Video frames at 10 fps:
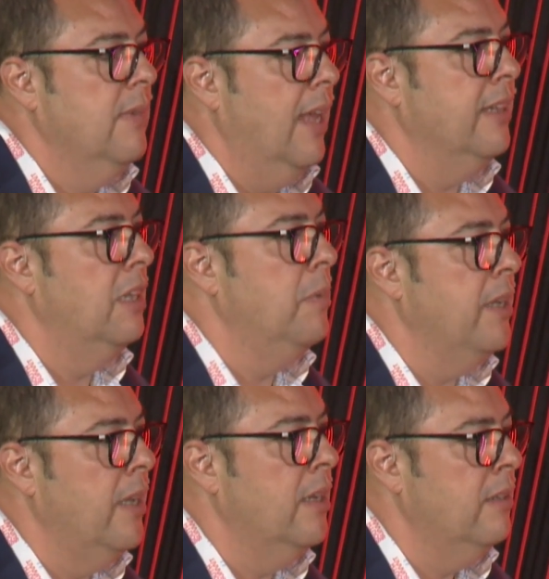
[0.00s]
at the
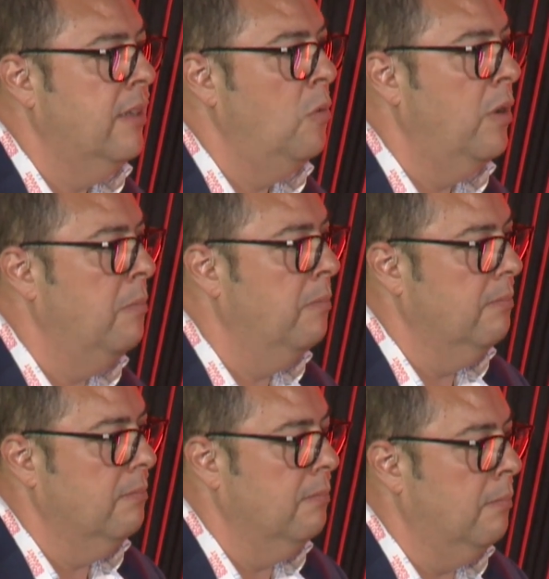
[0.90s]
beginning there were
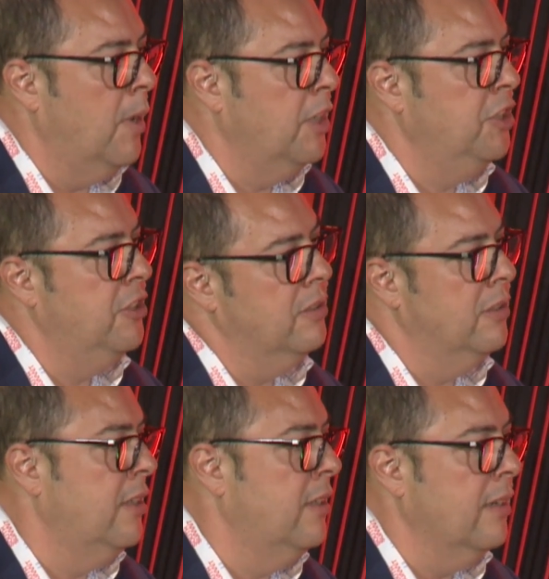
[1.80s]
marshes
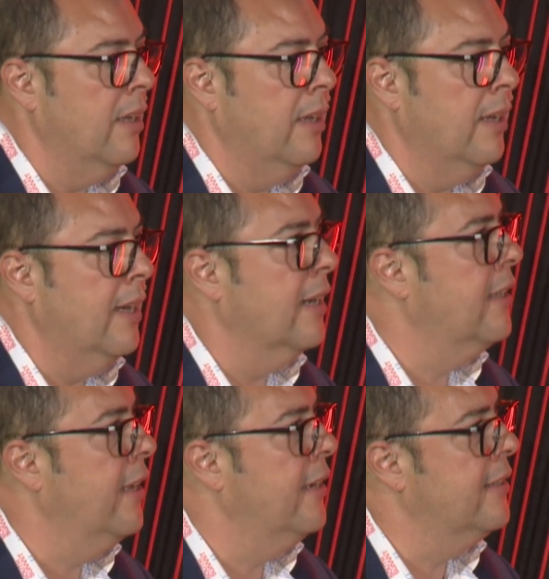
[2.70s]
near
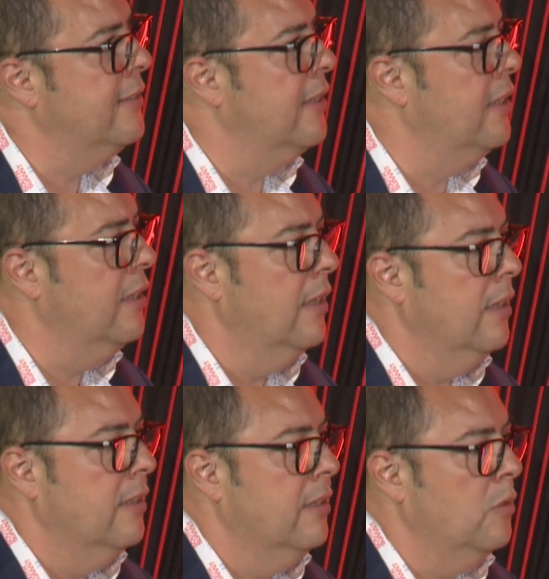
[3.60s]
Cartagena city
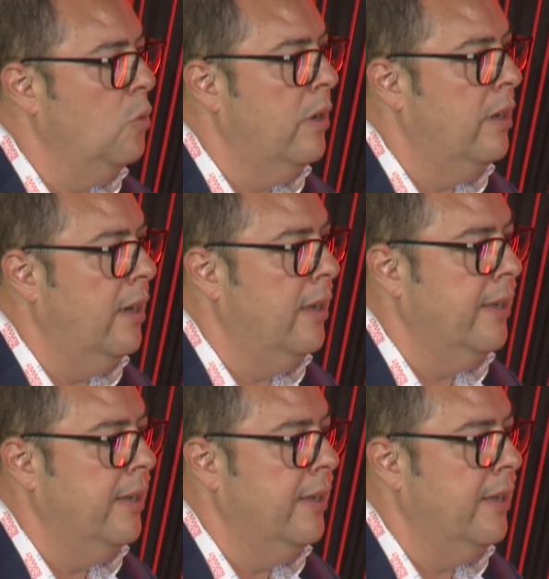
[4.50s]
that were